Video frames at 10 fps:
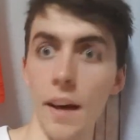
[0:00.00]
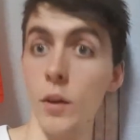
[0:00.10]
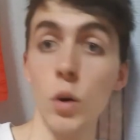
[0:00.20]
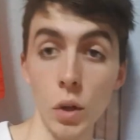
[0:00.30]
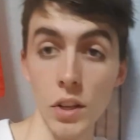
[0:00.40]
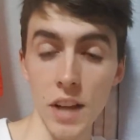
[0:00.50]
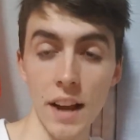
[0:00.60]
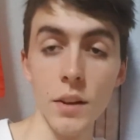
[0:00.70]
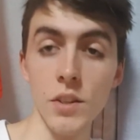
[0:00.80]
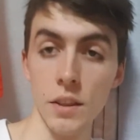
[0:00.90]
is the
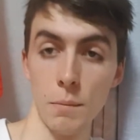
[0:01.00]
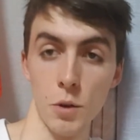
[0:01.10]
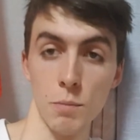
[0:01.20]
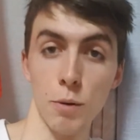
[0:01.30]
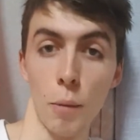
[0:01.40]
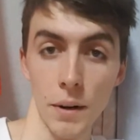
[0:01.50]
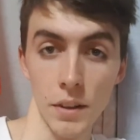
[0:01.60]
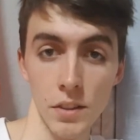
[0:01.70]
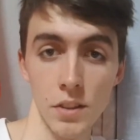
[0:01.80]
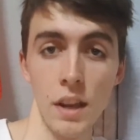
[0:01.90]
difference between, like,
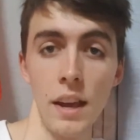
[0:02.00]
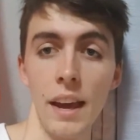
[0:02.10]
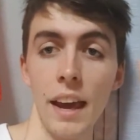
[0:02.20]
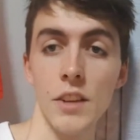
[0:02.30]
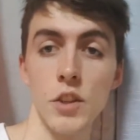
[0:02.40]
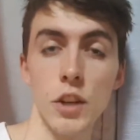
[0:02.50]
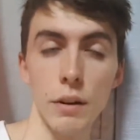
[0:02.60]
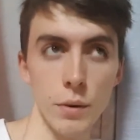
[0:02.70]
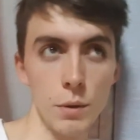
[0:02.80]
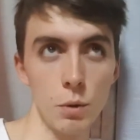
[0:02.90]
the
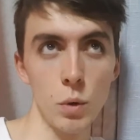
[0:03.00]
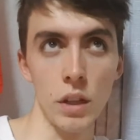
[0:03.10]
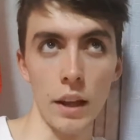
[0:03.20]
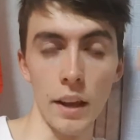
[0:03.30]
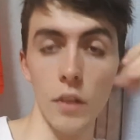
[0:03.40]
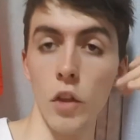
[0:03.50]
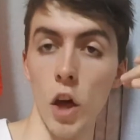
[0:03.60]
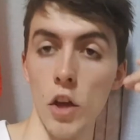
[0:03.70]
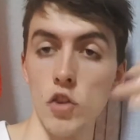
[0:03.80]
tenses in English,